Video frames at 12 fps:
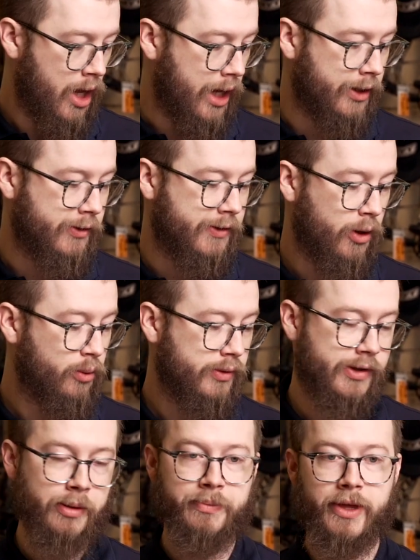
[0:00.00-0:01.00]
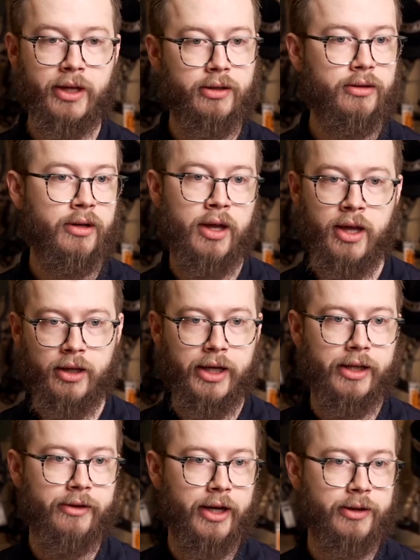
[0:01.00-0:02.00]
And so, something
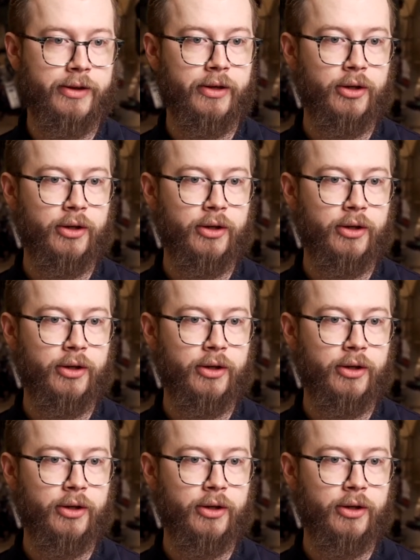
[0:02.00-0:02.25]
in like the